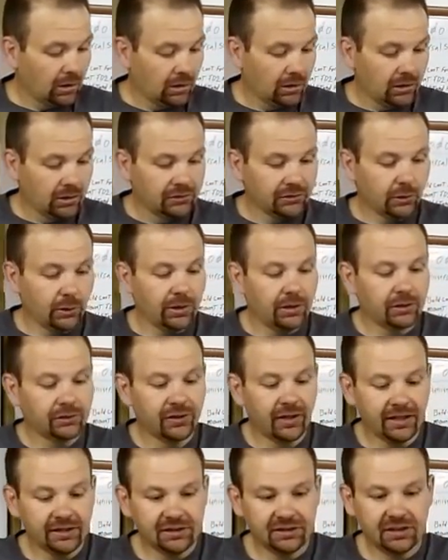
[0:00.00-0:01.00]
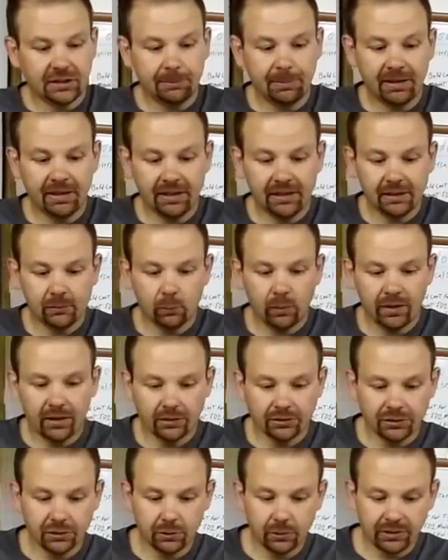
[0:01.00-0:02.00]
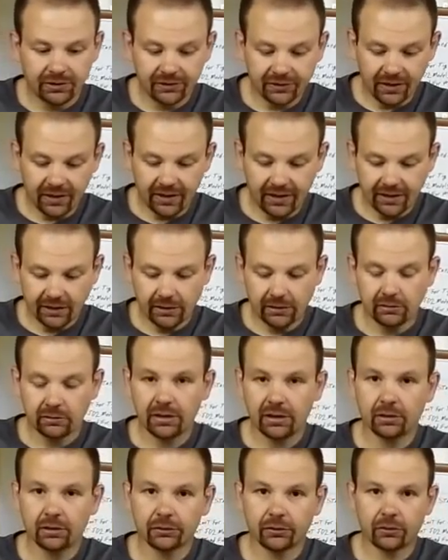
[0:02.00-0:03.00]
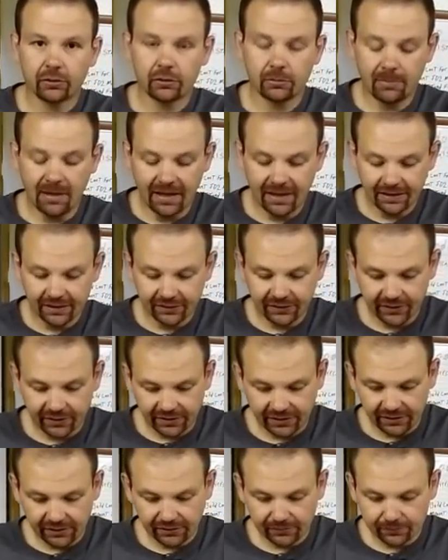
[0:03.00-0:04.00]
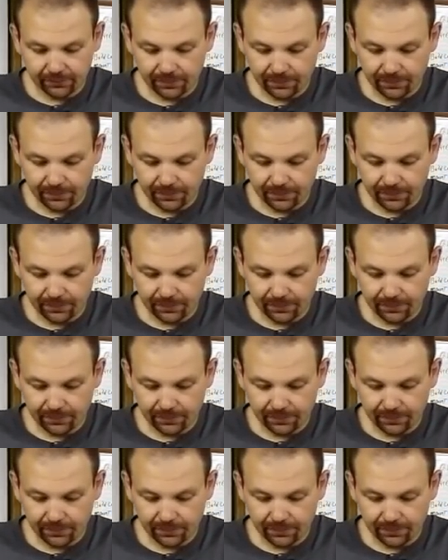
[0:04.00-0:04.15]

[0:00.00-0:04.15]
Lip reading: so here's HTP Weld USA. Here's their magazine,